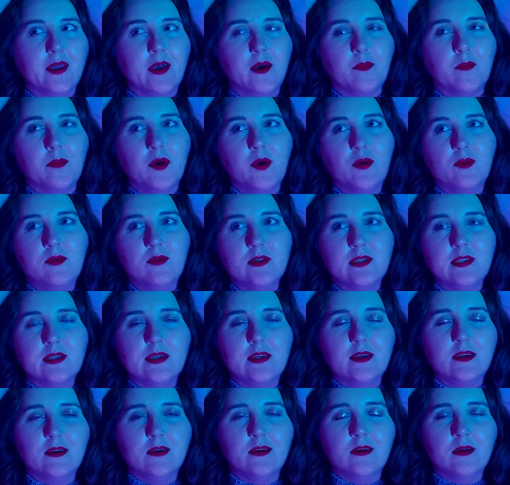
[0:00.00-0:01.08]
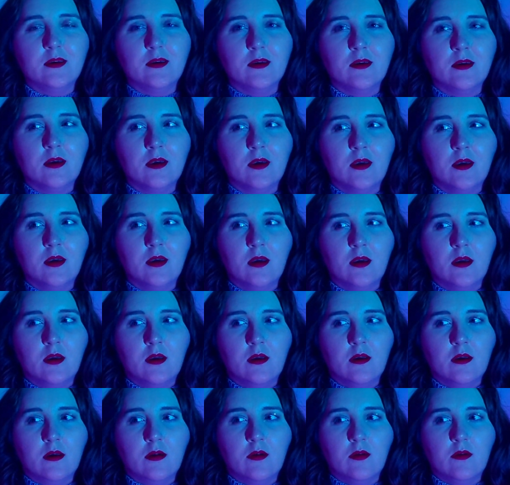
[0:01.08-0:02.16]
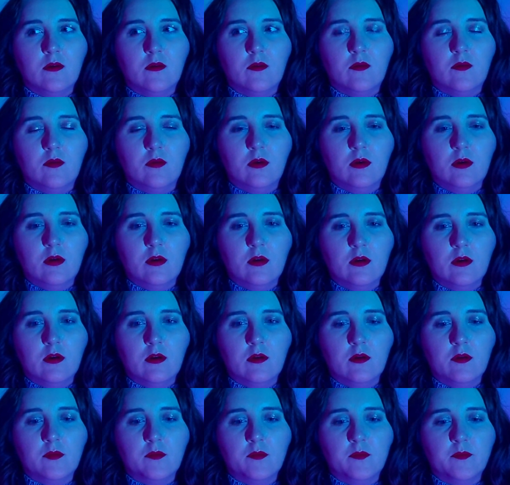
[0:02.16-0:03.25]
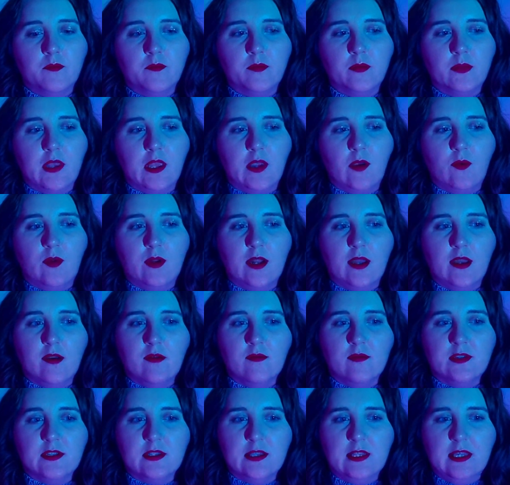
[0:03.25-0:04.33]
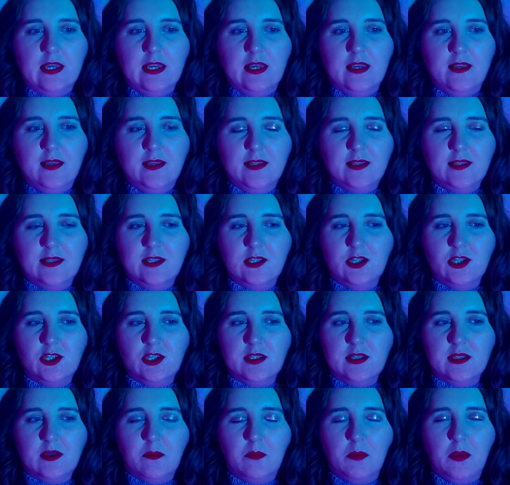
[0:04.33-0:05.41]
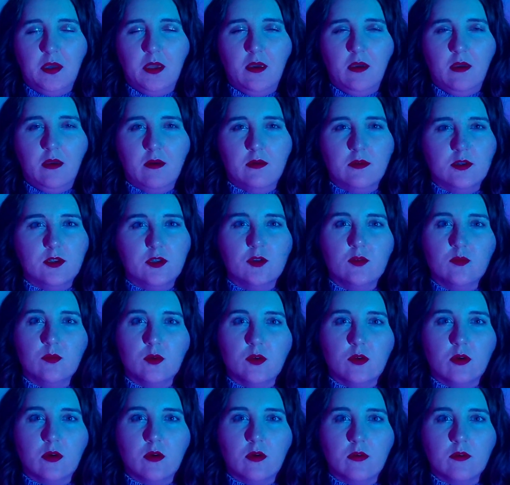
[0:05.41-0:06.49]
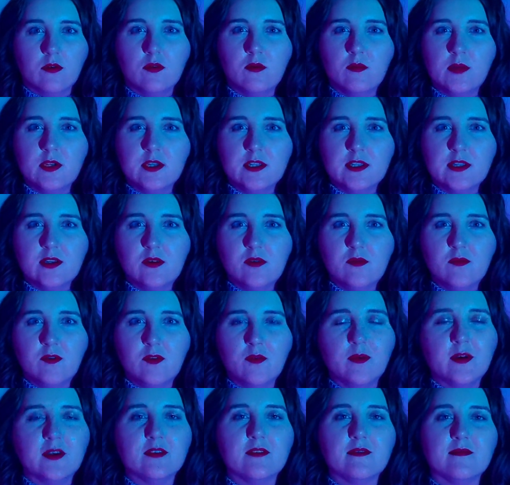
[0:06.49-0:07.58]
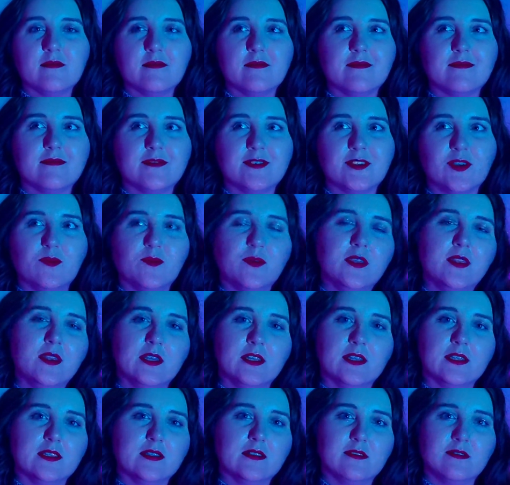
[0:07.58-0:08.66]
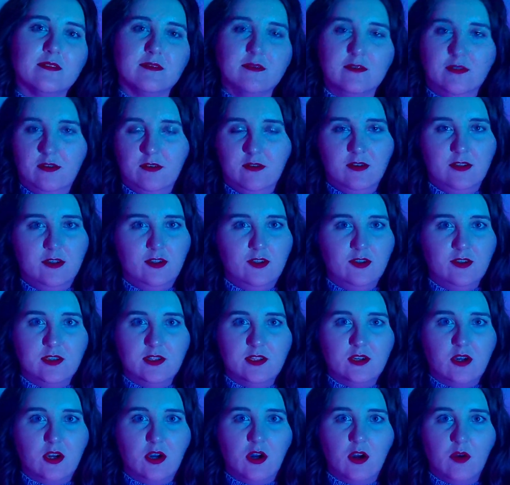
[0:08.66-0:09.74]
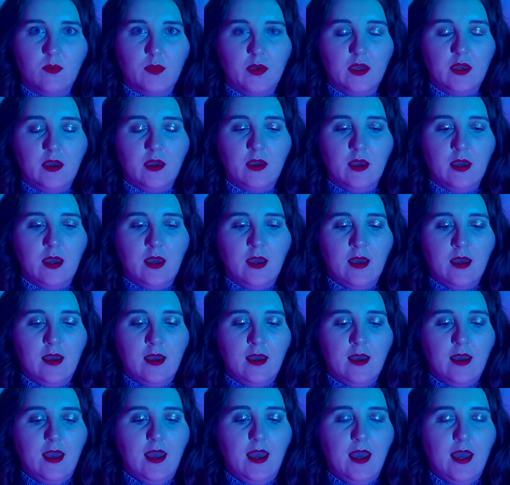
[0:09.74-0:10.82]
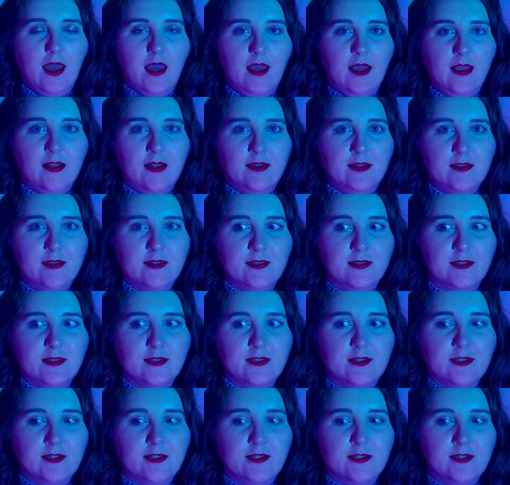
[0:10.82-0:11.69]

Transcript: not posting, or like when I have delays, it's just I'm being super hard on myself about something that's literally just a hobby. And